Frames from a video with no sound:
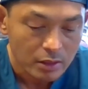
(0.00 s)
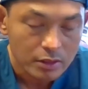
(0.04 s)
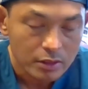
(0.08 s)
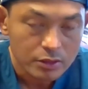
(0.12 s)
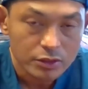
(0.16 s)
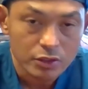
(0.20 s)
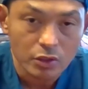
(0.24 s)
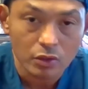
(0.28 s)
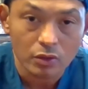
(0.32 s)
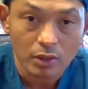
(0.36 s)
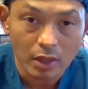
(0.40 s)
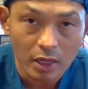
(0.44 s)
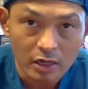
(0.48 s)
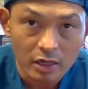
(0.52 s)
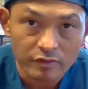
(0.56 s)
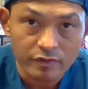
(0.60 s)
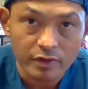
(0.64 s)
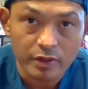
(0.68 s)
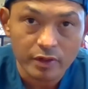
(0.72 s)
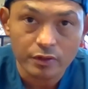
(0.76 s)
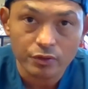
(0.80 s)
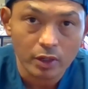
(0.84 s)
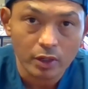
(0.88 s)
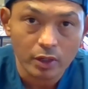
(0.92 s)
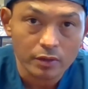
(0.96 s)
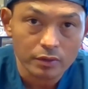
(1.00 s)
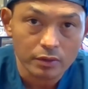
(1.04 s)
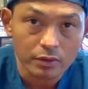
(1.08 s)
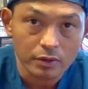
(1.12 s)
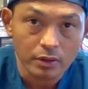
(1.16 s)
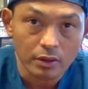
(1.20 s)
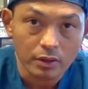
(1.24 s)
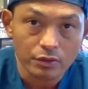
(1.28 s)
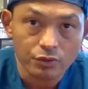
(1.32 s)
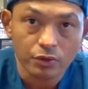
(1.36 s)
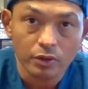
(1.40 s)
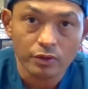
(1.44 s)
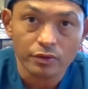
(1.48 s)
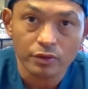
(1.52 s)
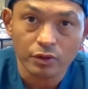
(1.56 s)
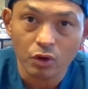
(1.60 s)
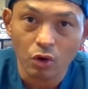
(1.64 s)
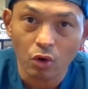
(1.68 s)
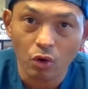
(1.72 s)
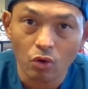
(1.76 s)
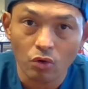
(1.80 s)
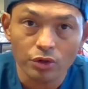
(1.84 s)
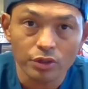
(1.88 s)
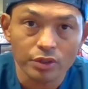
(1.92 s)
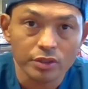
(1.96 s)
so a lot of it throughout the throughout the
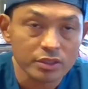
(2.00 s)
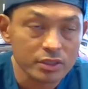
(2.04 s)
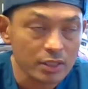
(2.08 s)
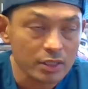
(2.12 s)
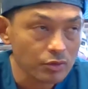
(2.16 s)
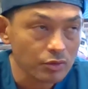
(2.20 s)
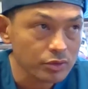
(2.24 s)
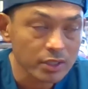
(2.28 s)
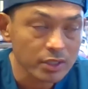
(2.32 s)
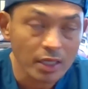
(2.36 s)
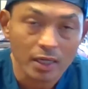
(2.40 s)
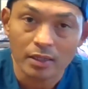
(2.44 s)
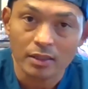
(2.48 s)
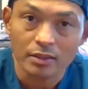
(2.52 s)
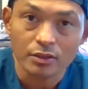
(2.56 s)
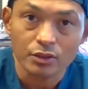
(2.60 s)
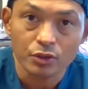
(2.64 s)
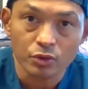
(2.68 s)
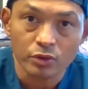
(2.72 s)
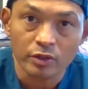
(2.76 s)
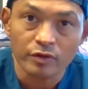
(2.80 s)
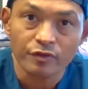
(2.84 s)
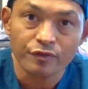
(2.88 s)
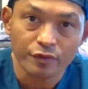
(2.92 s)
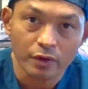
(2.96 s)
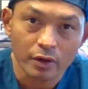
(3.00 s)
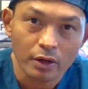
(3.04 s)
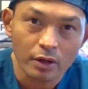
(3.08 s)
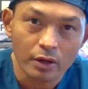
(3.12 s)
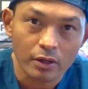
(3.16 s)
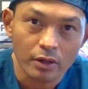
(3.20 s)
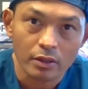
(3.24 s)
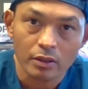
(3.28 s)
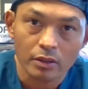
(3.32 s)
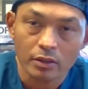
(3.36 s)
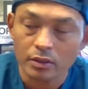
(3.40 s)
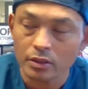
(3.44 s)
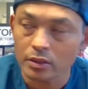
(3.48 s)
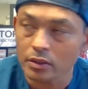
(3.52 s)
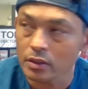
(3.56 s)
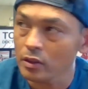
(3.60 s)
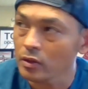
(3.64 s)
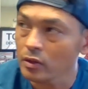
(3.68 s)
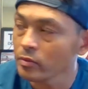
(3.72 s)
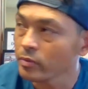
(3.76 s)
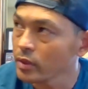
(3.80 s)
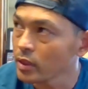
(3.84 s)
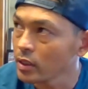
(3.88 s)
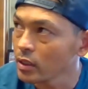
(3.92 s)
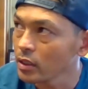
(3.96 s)
course, I was kind of doing it for her, you know.
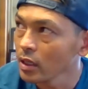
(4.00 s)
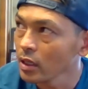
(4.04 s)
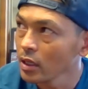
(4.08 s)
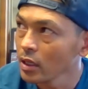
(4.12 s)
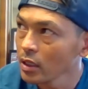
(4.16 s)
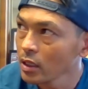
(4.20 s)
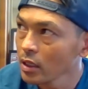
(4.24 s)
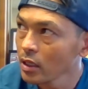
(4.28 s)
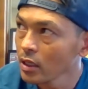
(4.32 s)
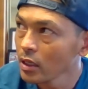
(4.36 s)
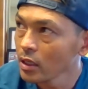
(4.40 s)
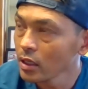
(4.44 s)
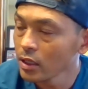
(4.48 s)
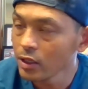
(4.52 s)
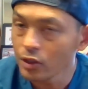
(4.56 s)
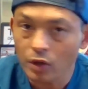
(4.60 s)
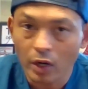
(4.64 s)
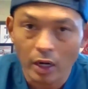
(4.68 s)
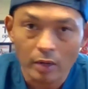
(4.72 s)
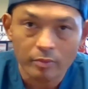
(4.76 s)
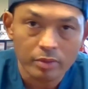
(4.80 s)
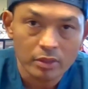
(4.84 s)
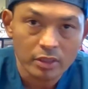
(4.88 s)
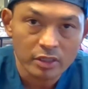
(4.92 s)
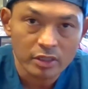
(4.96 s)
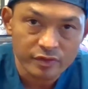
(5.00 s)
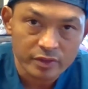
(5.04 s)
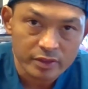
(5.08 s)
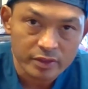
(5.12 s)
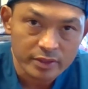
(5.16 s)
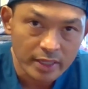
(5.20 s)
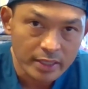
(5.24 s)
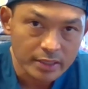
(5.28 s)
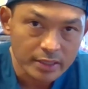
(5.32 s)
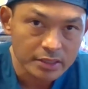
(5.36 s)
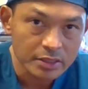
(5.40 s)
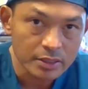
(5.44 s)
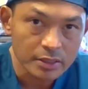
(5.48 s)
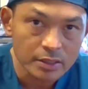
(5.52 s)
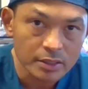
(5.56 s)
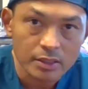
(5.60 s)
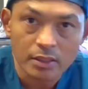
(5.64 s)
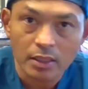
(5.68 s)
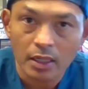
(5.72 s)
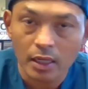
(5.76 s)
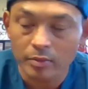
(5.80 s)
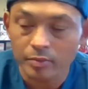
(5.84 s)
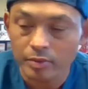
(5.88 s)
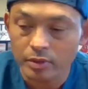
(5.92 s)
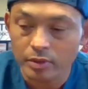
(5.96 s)
But you know, I believe in destiny.
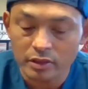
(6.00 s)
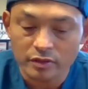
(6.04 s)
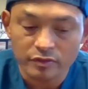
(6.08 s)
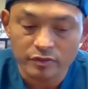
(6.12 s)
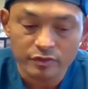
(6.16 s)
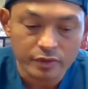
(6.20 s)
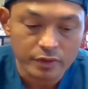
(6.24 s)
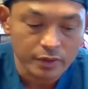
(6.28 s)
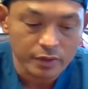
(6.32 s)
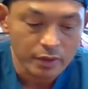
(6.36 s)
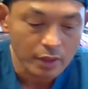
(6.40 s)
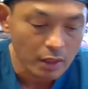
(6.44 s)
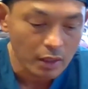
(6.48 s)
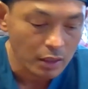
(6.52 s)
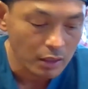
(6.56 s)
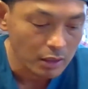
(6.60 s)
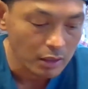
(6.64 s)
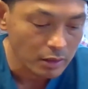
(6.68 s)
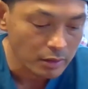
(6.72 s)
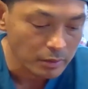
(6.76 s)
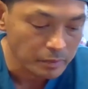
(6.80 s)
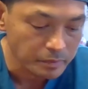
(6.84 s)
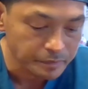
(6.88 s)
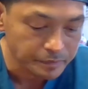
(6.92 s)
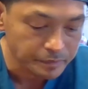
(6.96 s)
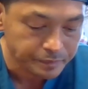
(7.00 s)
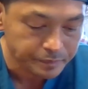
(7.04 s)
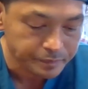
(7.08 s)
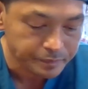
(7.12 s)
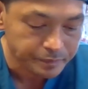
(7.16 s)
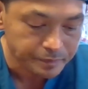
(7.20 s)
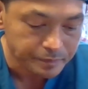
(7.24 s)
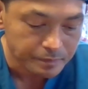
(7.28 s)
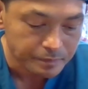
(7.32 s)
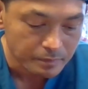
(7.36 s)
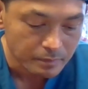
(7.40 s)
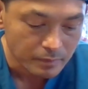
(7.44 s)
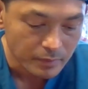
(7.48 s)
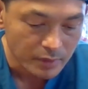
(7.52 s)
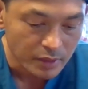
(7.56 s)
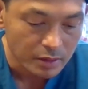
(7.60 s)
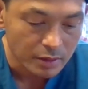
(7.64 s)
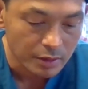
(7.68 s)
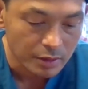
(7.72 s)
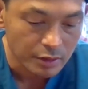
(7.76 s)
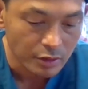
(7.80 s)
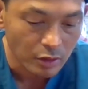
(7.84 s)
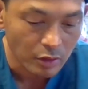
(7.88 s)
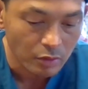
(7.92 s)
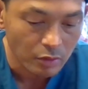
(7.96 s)
I believe in um,
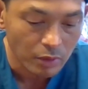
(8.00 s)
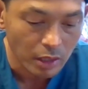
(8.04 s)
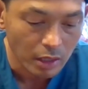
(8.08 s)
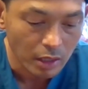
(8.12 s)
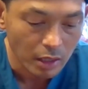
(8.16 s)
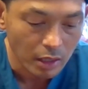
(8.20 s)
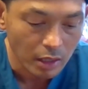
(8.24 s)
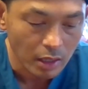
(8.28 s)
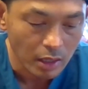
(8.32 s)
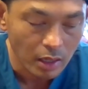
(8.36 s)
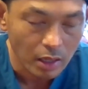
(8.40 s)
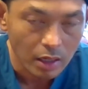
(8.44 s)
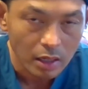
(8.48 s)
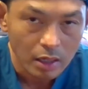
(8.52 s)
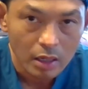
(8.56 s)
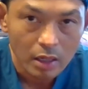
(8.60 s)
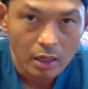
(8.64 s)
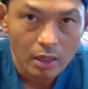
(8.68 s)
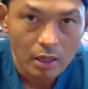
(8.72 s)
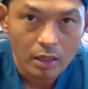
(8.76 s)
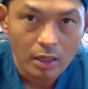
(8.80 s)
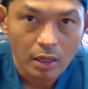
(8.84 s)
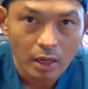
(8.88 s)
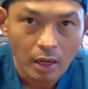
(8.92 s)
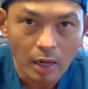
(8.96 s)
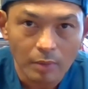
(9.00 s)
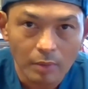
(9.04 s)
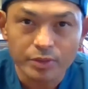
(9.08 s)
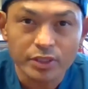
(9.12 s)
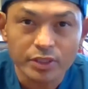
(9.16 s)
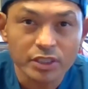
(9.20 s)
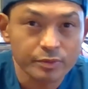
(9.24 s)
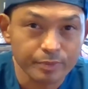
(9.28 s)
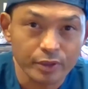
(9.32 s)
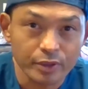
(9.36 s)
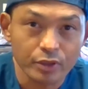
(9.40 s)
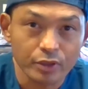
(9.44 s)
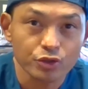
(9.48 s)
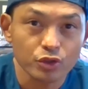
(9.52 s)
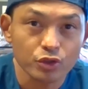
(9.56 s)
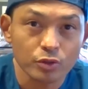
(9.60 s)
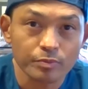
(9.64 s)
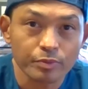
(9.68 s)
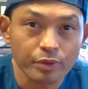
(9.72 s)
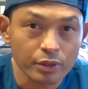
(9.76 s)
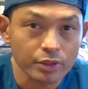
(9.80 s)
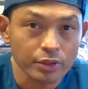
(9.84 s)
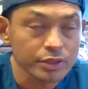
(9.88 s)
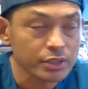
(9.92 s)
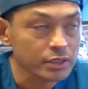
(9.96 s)
you know, uh, I'm a spiritual
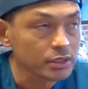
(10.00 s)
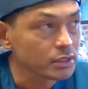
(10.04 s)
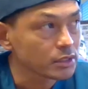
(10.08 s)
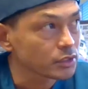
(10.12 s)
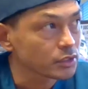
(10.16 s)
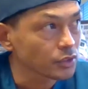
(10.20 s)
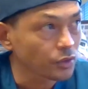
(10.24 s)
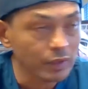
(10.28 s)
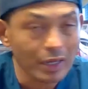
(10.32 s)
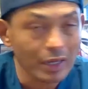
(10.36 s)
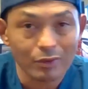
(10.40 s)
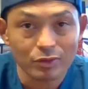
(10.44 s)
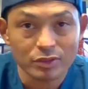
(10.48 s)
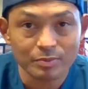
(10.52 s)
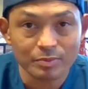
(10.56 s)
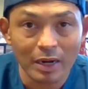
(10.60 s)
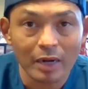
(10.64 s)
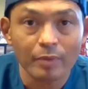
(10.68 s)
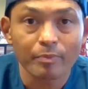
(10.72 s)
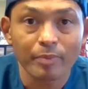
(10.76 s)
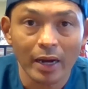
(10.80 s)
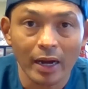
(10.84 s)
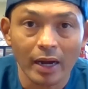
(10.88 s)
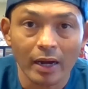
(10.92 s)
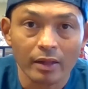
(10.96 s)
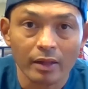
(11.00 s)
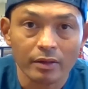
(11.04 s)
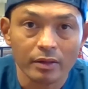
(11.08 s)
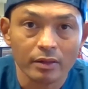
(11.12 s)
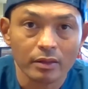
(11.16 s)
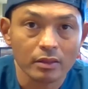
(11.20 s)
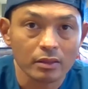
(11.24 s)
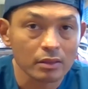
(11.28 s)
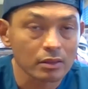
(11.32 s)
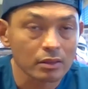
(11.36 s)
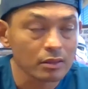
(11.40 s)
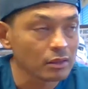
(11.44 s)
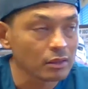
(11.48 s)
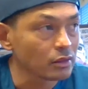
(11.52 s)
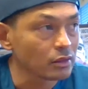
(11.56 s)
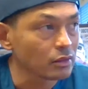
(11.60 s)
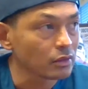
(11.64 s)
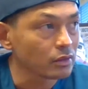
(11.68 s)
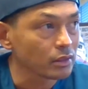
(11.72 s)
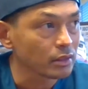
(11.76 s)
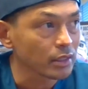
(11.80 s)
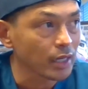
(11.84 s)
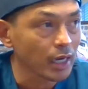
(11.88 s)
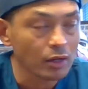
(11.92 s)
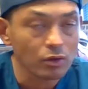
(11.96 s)
person. So that was my path, you know.
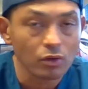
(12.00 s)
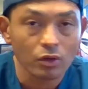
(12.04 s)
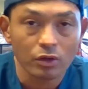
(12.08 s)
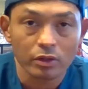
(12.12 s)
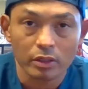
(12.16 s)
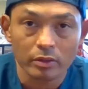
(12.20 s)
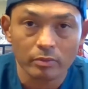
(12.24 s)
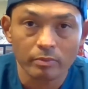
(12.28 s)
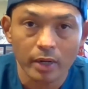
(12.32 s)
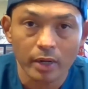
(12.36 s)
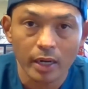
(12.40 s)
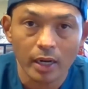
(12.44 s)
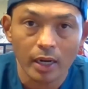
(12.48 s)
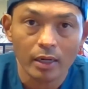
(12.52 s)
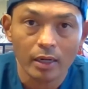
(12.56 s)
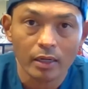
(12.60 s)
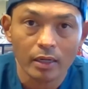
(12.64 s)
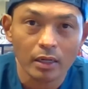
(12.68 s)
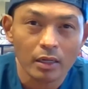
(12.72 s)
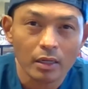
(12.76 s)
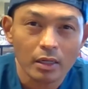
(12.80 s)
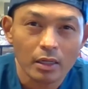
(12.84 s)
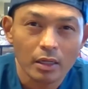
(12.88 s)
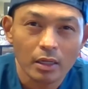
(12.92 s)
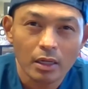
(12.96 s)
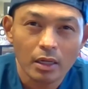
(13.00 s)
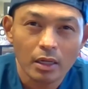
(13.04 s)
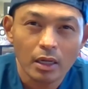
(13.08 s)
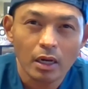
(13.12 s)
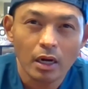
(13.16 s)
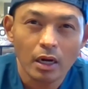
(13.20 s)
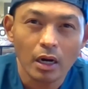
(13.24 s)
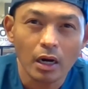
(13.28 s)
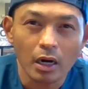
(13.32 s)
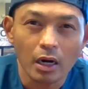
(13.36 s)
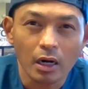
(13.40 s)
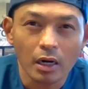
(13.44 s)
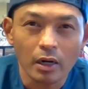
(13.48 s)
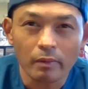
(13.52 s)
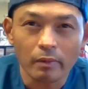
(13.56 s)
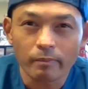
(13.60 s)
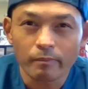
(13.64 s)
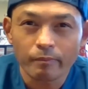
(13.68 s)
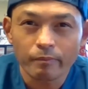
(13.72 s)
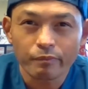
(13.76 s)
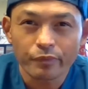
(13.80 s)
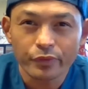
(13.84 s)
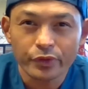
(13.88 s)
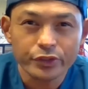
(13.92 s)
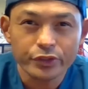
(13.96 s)
And now looking back,
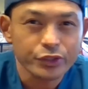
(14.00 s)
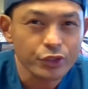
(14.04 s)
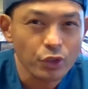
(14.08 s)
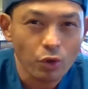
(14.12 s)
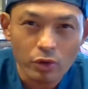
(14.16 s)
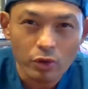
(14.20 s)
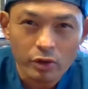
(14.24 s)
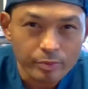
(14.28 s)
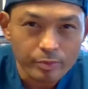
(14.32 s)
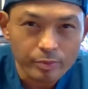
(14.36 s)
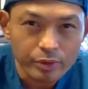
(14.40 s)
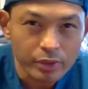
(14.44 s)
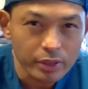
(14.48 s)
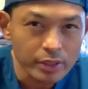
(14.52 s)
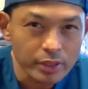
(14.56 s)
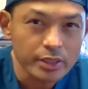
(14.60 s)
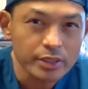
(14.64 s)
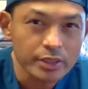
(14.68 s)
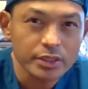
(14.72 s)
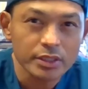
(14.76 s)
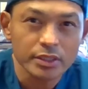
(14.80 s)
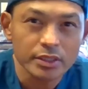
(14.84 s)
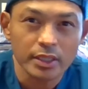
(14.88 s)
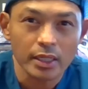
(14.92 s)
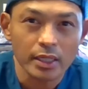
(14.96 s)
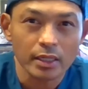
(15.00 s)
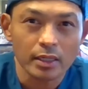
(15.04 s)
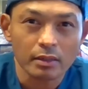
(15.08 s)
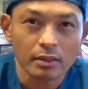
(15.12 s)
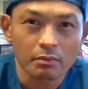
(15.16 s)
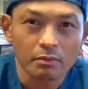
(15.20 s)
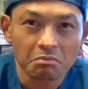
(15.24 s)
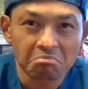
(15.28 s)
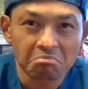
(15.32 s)
um, there's no other place that